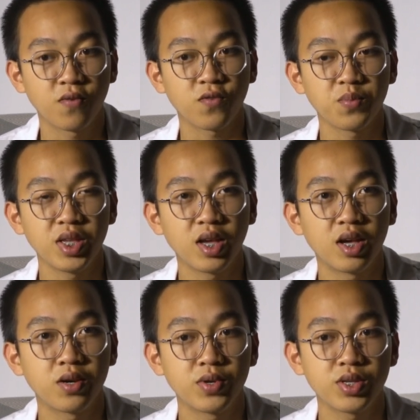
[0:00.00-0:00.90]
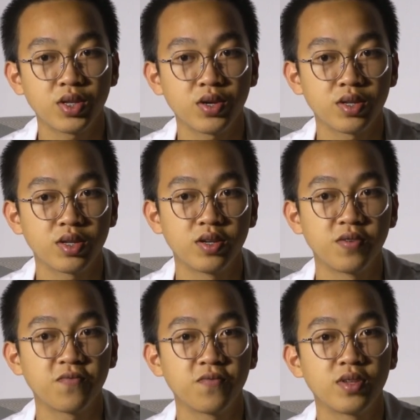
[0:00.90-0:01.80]
For me, I always thought
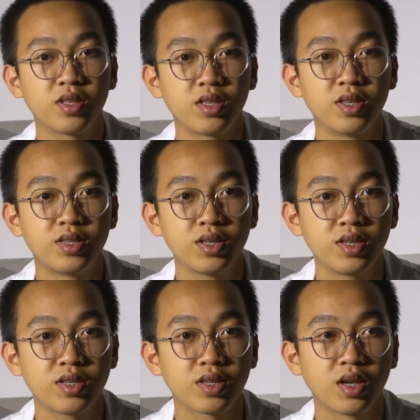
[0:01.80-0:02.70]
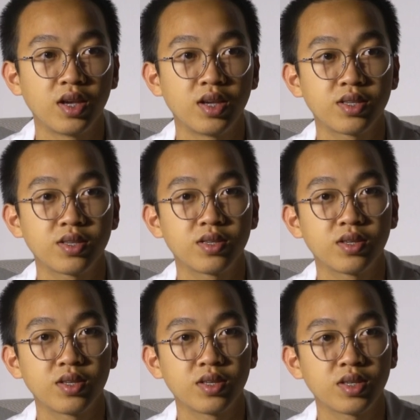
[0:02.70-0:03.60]
of disease as
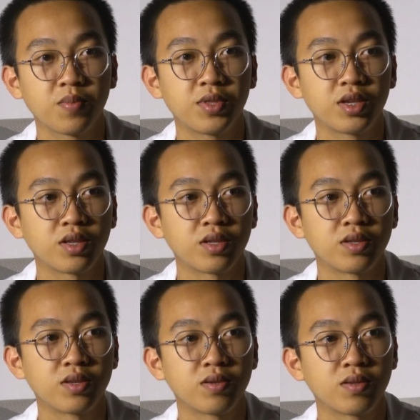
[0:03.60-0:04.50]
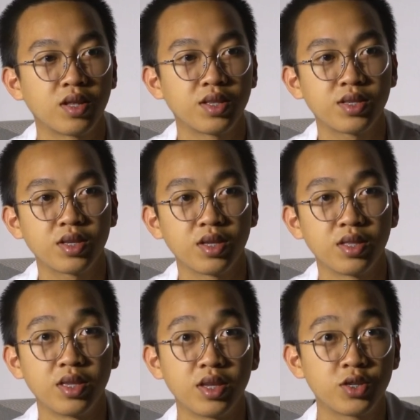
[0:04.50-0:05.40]
something, let's say,
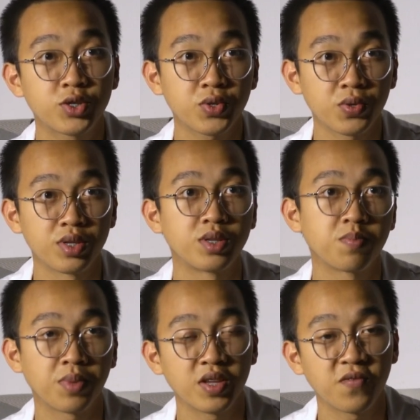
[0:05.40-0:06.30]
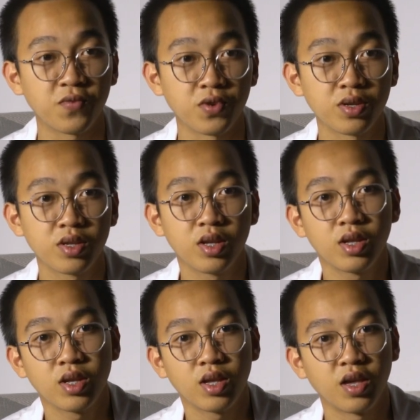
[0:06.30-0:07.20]
the insurance pay for,
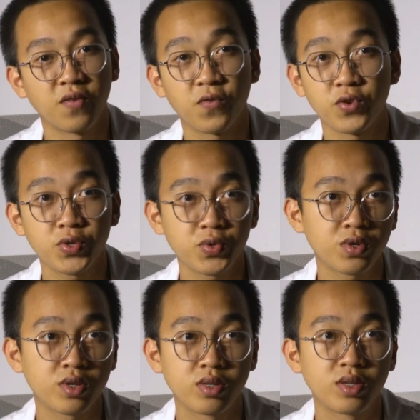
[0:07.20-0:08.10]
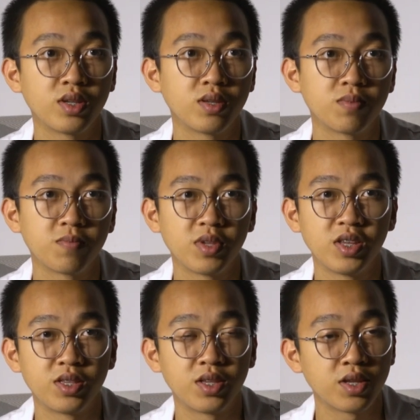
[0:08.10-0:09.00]
and for sure,
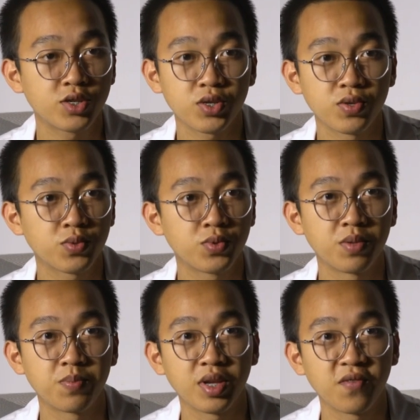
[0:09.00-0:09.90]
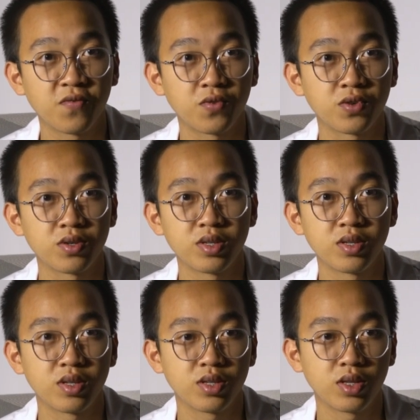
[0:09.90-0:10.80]
the insurance wouldn't pay for
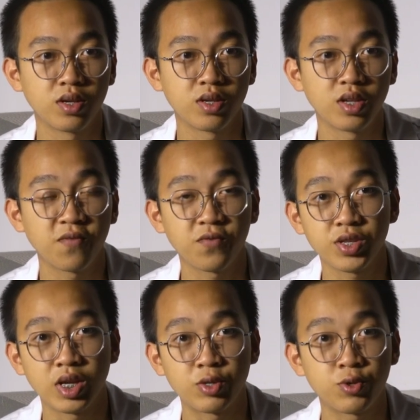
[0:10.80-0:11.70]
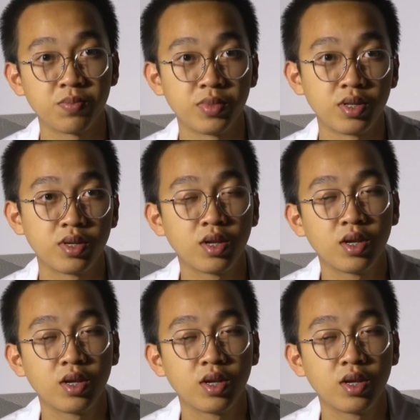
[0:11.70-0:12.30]
infertile treatment.